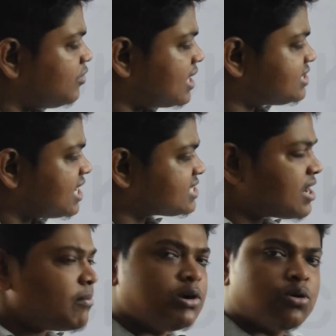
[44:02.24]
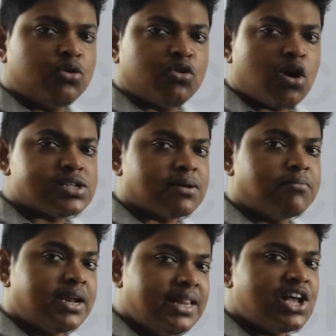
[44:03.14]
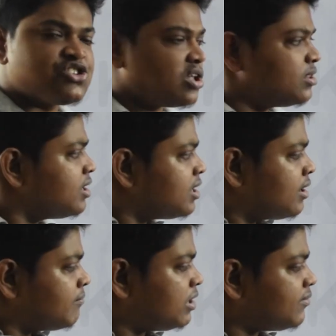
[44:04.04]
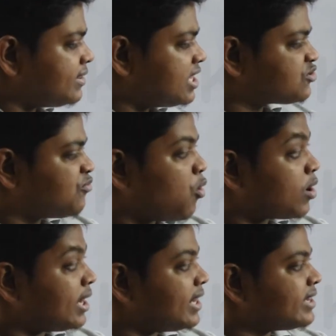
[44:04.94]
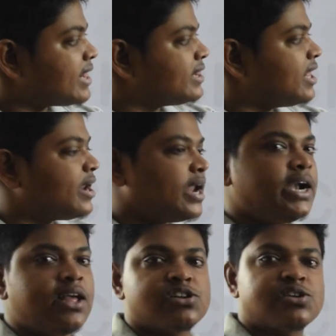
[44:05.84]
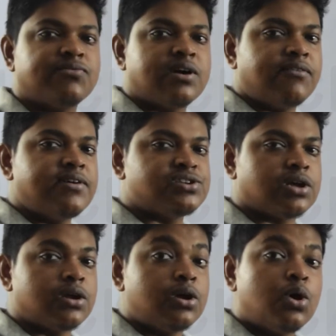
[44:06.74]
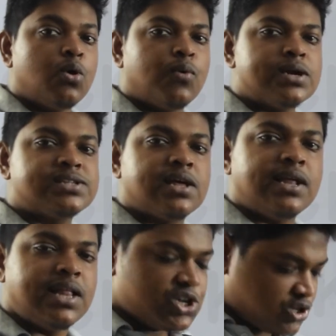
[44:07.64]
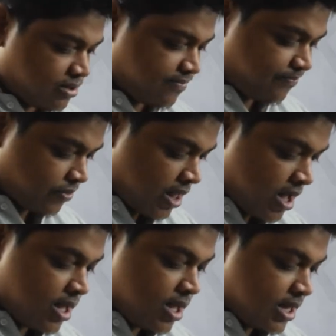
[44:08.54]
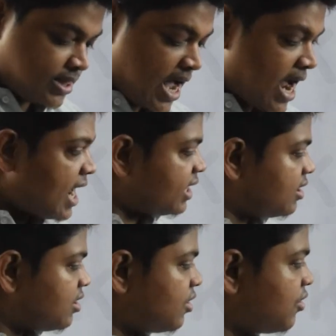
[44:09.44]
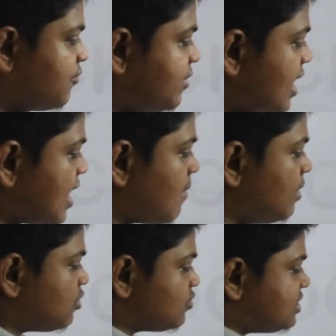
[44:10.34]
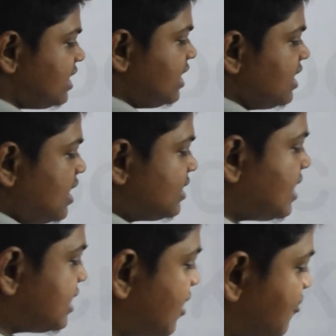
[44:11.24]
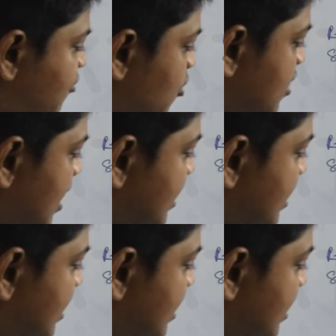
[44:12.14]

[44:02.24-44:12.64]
we are just able to draw some relation between this focal length and the radius of curvature. What's the relation? That we are able to see that the focal